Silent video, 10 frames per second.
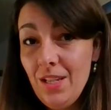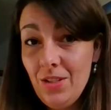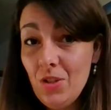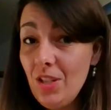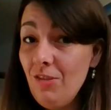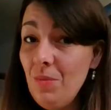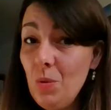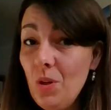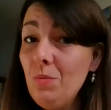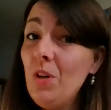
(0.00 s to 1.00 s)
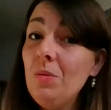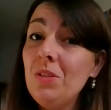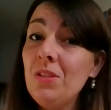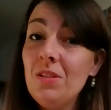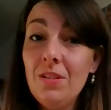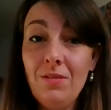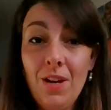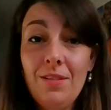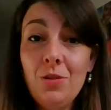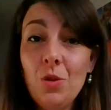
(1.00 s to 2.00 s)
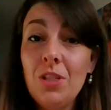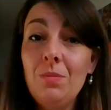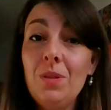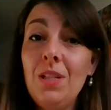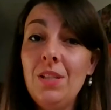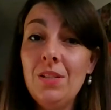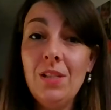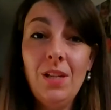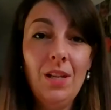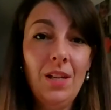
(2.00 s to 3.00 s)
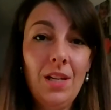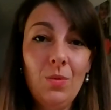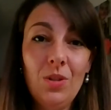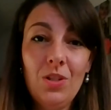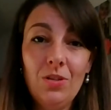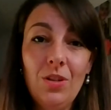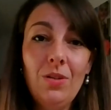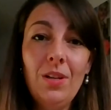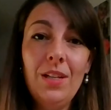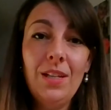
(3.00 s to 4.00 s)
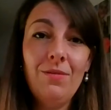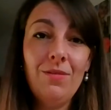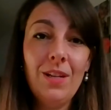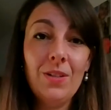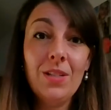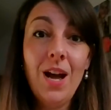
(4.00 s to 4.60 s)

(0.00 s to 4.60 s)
Just give me one moment of love, joy and peace in which you totally felt,